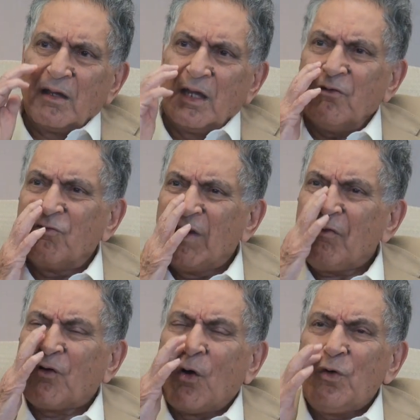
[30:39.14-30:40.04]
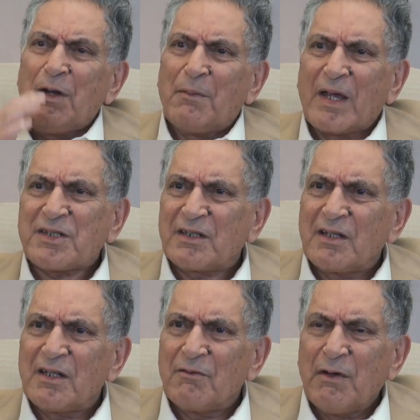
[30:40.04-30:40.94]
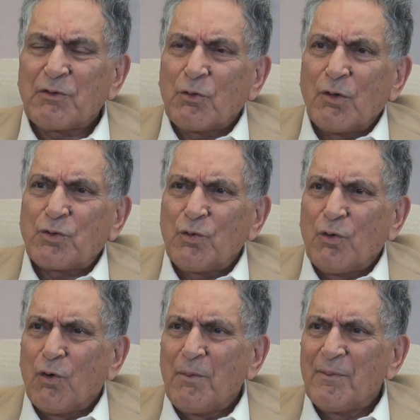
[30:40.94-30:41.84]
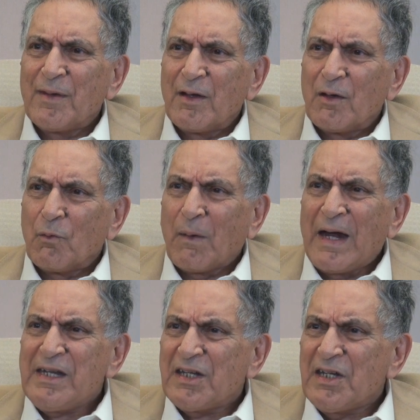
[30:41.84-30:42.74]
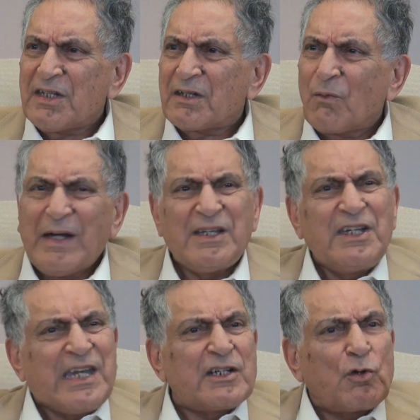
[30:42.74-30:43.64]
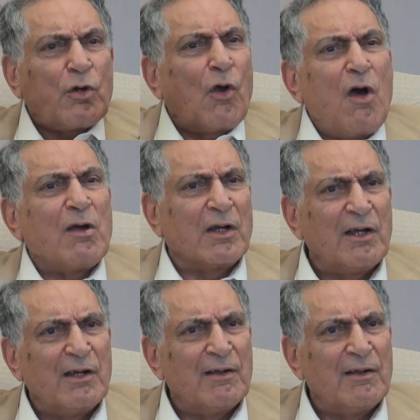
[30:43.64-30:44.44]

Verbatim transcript: if we have found a master, we have to go to home. Why does it, why does it take so long?